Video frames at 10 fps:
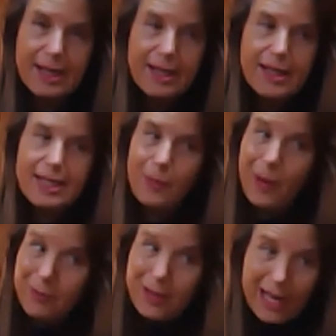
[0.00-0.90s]
so I've
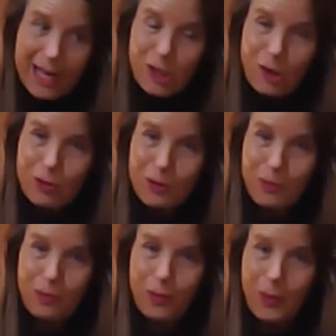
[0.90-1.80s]
never had children
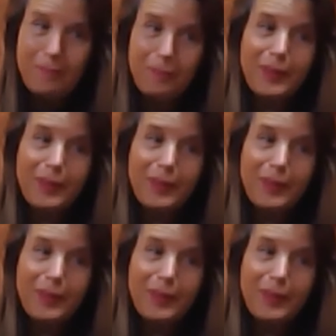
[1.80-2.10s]
before.